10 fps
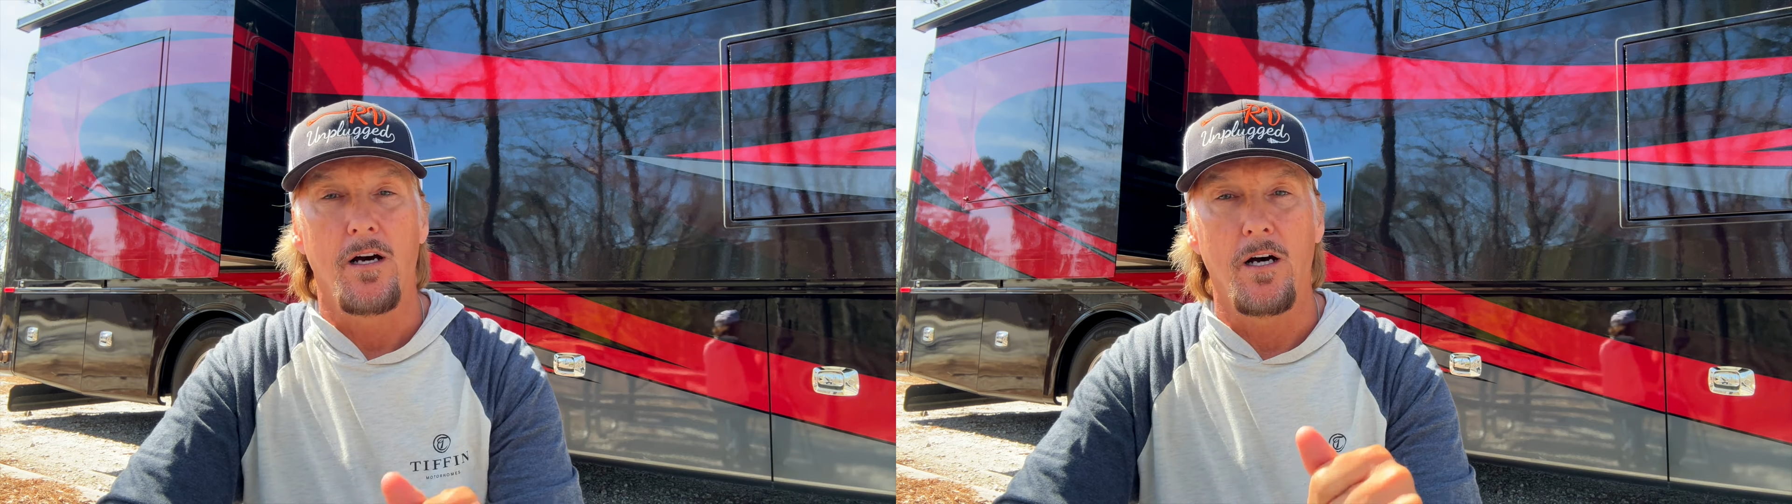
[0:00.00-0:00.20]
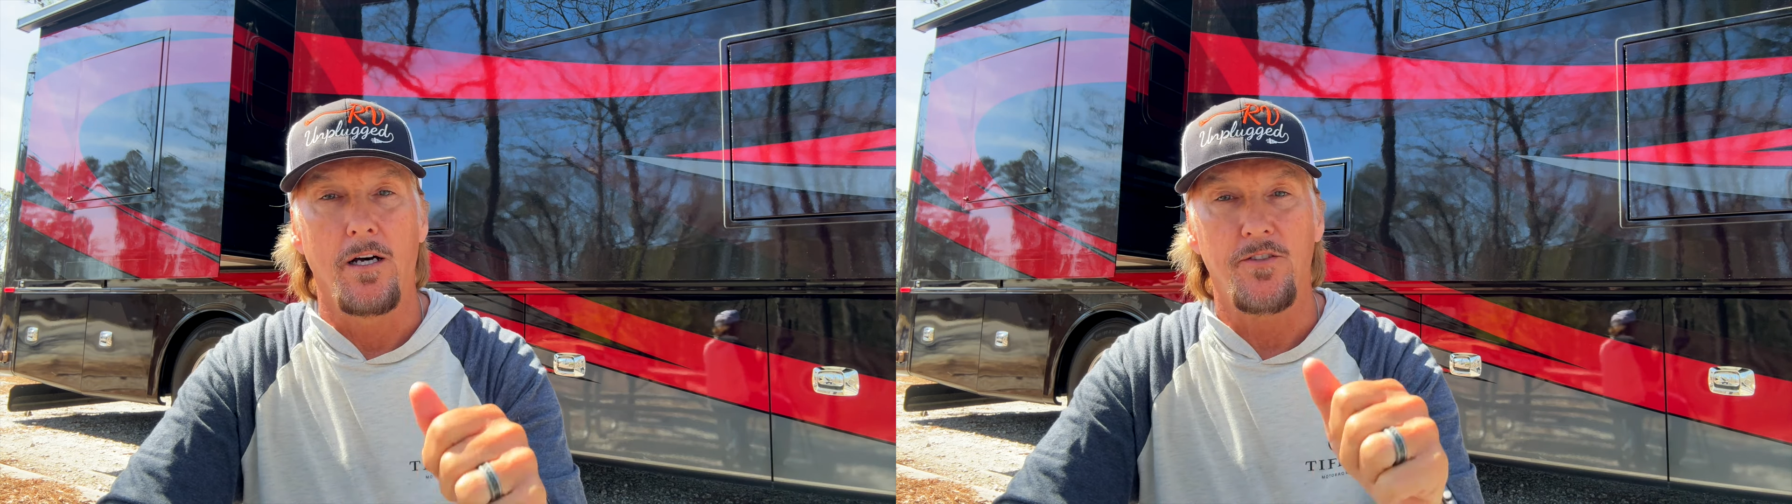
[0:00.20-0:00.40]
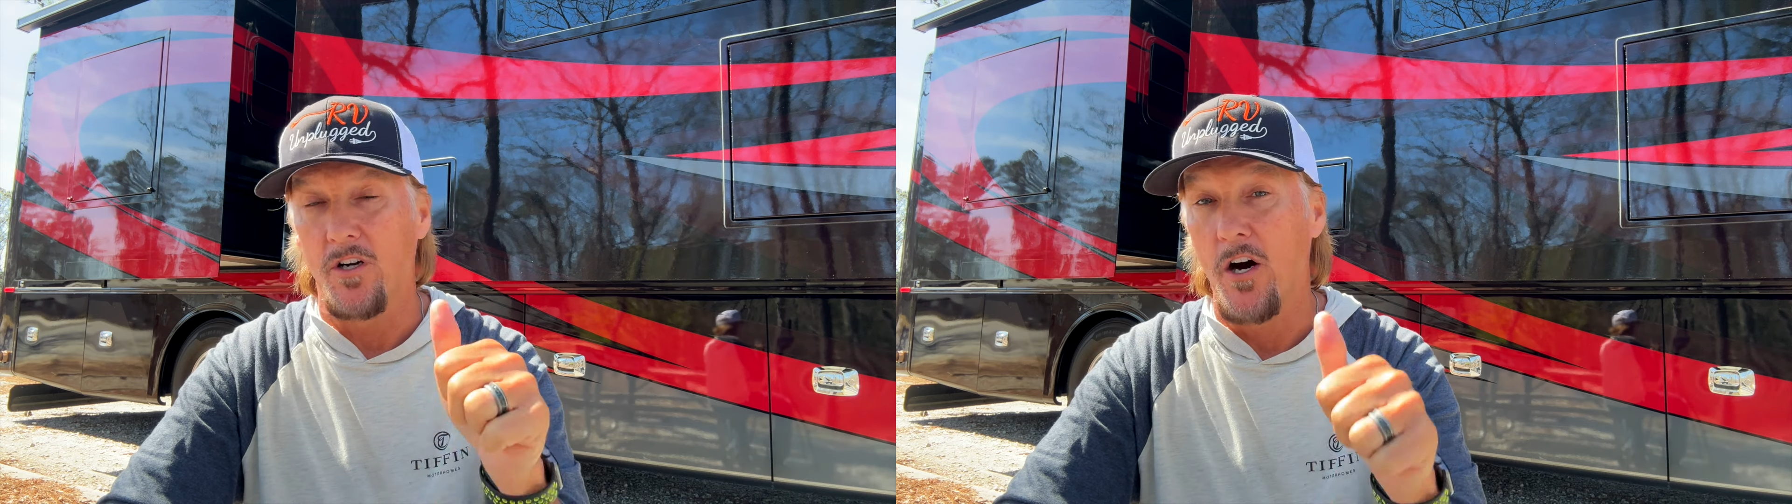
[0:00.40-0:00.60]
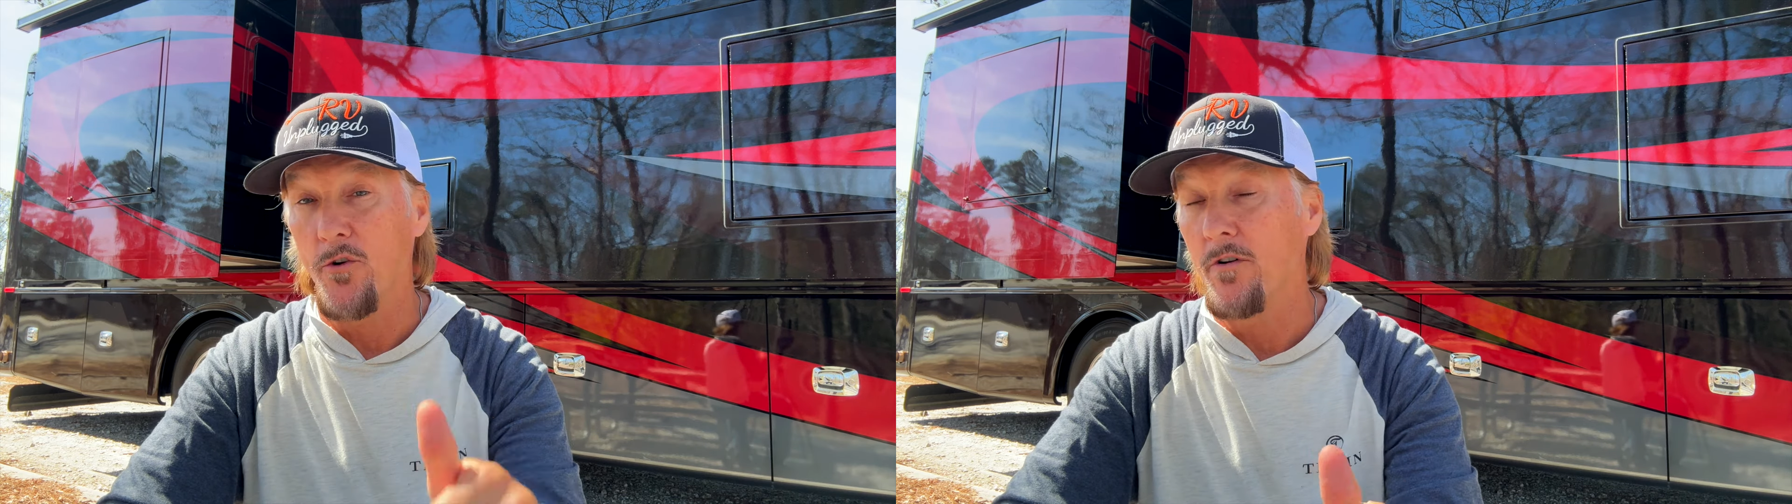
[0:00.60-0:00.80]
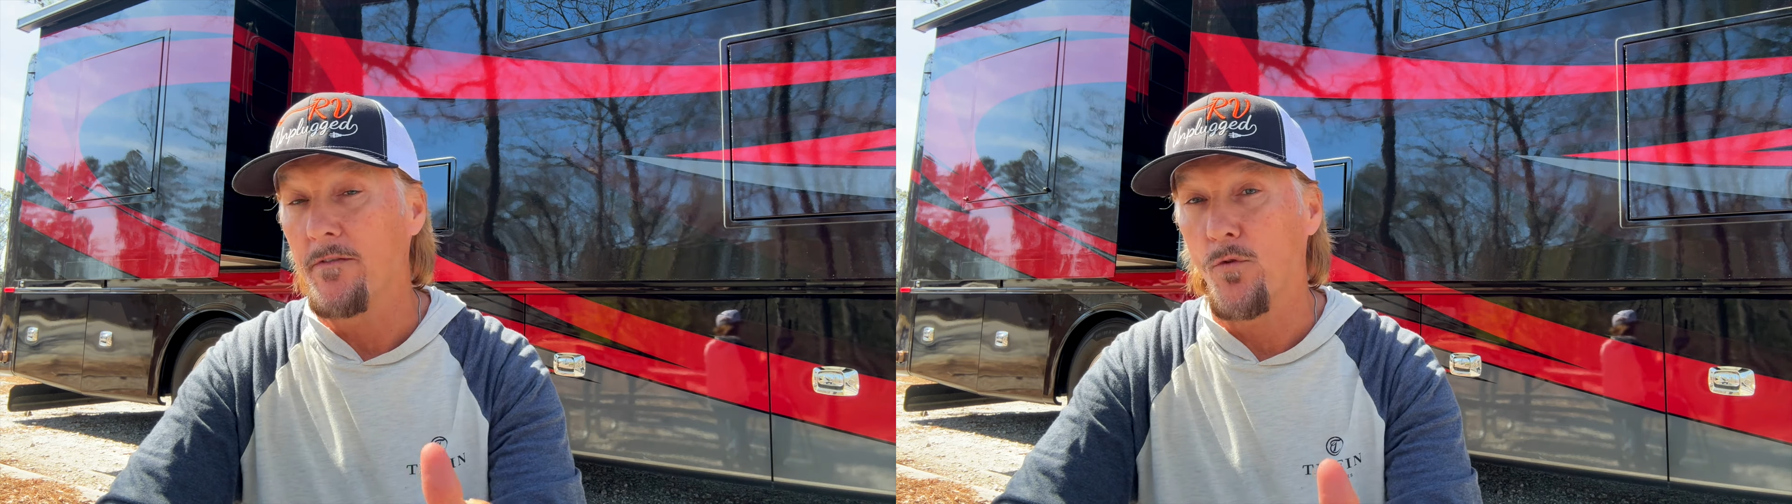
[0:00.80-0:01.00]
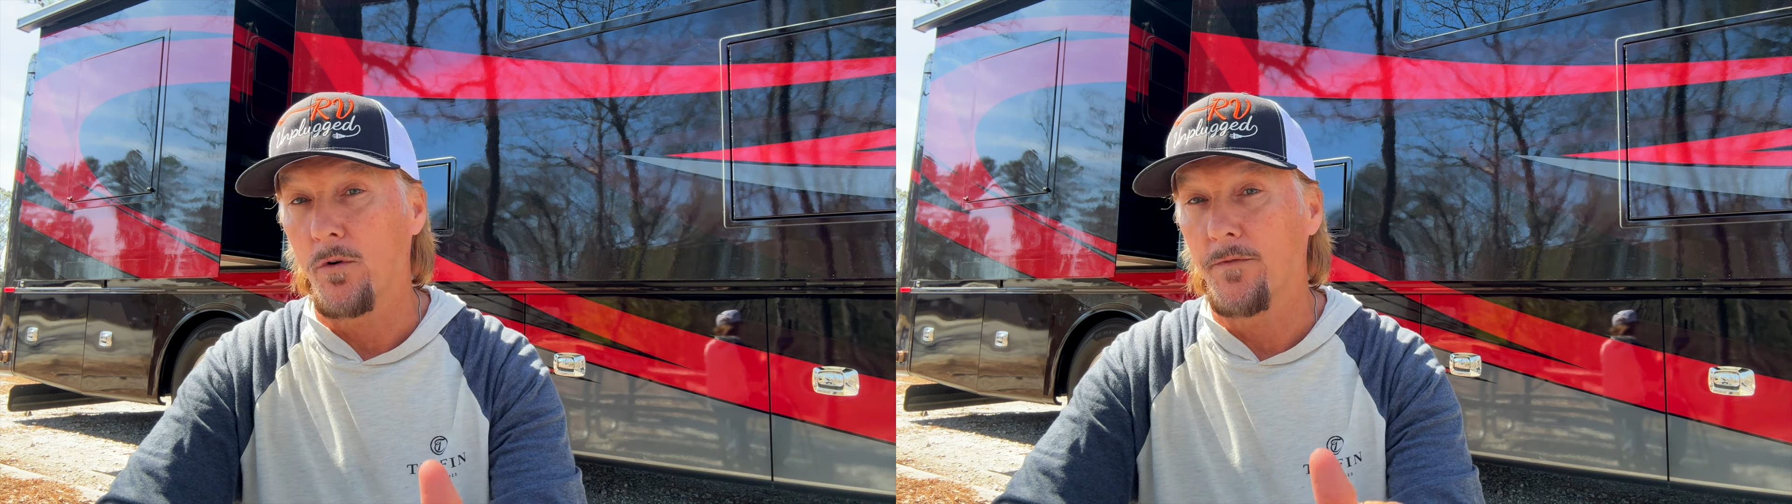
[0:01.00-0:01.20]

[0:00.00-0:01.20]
to 104